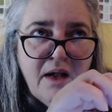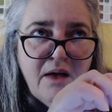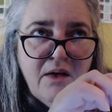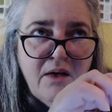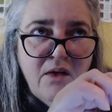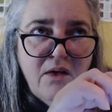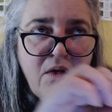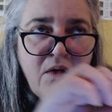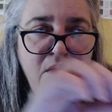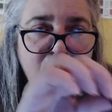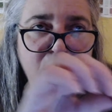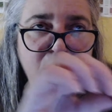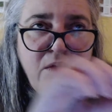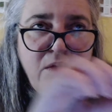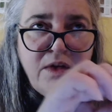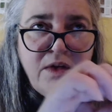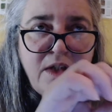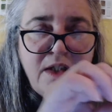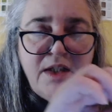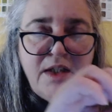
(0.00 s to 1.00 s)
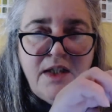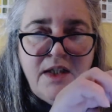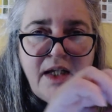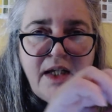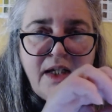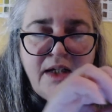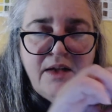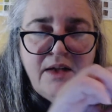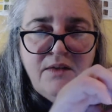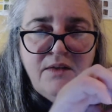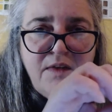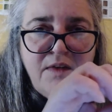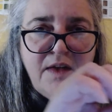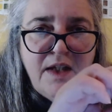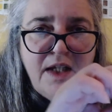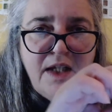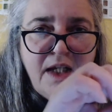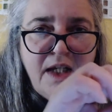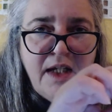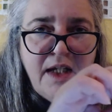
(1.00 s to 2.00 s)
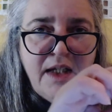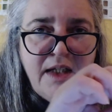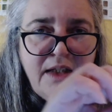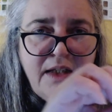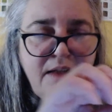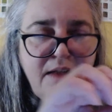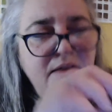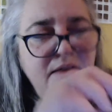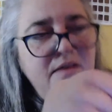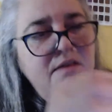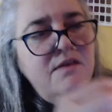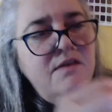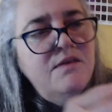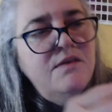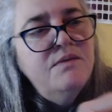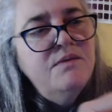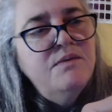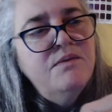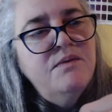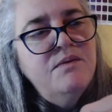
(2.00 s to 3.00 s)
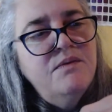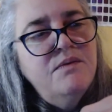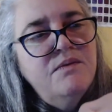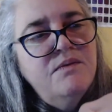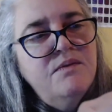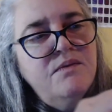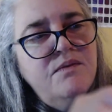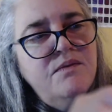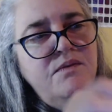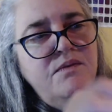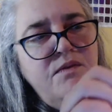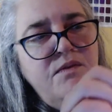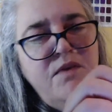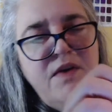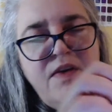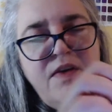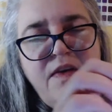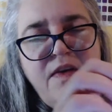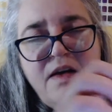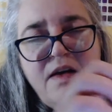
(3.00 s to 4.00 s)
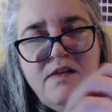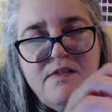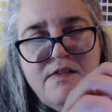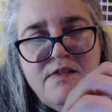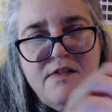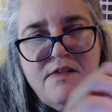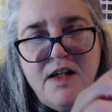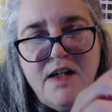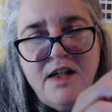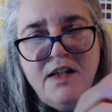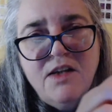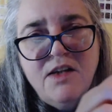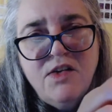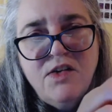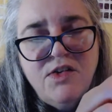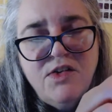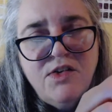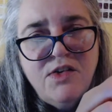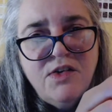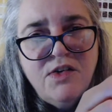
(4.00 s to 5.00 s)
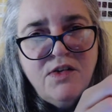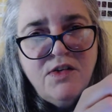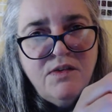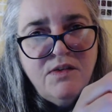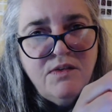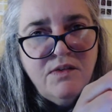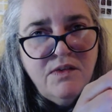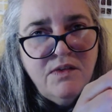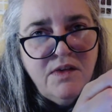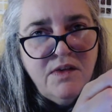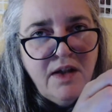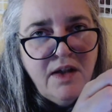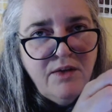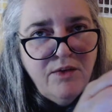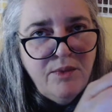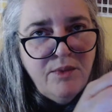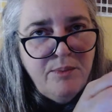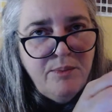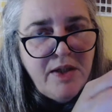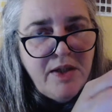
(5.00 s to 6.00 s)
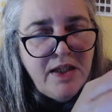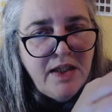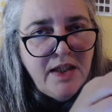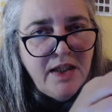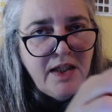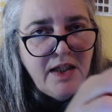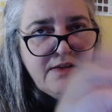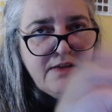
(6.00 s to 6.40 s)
holding down the end with a stitch. That would be like a